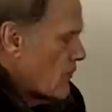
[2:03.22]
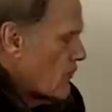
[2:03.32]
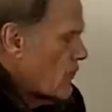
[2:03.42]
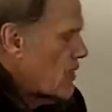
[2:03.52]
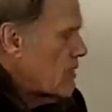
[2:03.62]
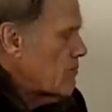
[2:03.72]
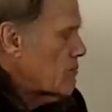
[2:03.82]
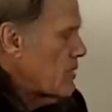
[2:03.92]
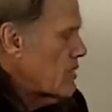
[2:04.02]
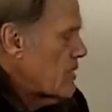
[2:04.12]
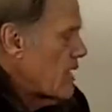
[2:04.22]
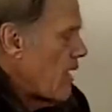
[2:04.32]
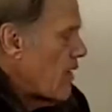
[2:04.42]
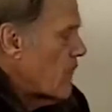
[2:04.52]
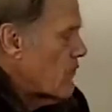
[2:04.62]
freedom
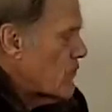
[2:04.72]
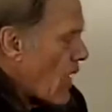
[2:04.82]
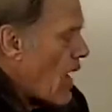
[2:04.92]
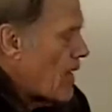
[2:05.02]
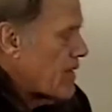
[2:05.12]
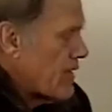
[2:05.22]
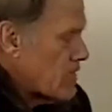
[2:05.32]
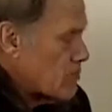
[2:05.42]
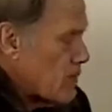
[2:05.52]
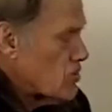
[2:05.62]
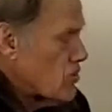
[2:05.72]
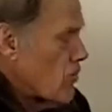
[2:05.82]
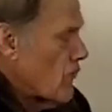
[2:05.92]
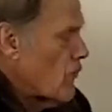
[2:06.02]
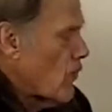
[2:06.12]
of thought and expression
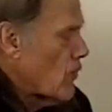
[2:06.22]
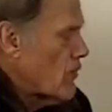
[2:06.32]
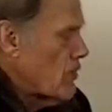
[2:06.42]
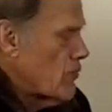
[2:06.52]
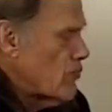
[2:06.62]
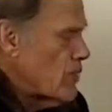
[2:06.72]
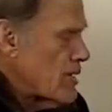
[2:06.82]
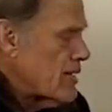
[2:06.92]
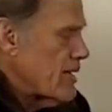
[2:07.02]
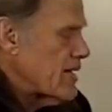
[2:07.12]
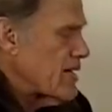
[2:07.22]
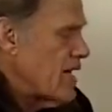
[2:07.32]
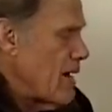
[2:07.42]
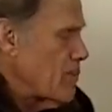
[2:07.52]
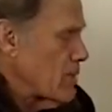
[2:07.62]
go forth, and you really can
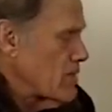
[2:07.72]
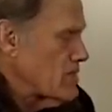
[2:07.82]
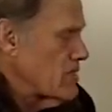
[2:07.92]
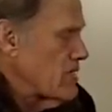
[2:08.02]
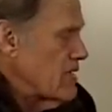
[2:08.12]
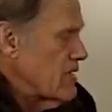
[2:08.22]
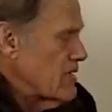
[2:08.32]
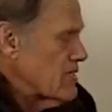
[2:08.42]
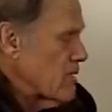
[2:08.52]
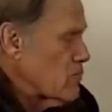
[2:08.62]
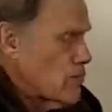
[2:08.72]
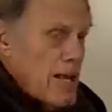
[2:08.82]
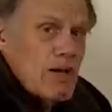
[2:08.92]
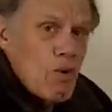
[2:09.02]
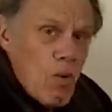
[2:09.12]
accomplish some
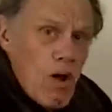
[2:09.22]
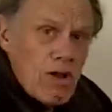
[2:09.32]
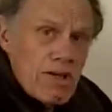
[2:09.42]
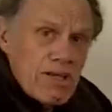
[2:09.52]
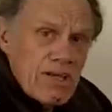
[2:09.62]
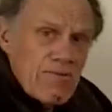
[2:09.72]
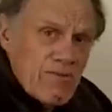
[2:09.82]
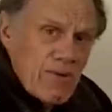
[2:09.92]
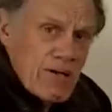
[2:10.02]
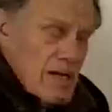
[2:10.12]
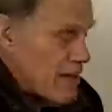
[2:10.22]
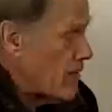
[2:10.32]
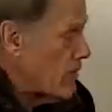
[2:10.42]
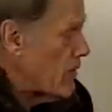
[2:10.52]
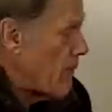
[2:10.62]
great quality and free
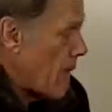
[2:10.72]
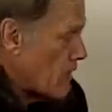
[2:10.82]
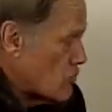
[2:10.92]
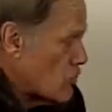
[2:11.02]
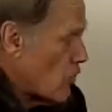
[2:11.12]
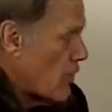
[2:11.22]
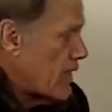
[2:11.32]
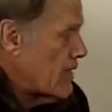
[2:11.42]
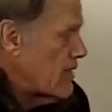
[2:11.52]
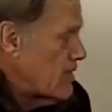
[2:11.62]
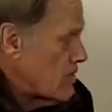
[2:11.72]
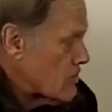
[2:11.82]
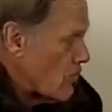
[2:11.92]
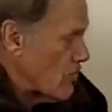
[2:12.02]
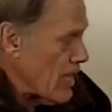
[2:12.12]
and, and joy.
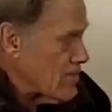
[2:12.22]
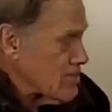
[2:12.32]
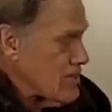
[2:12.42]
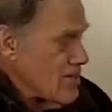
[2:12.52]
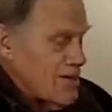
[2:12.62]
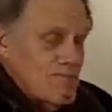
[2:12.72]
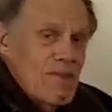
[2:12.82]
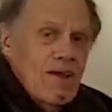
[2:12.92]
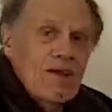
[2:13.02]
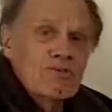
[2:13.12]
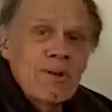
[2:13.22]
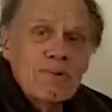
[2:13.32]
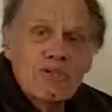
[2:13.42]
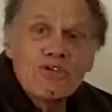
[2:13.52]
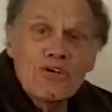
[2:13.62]
So that's a
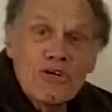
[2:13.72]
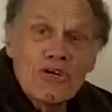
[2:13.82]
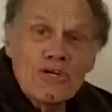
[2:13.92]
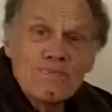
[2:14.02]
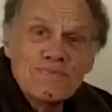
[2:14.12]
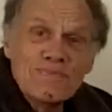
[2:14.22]
tribute to Turner.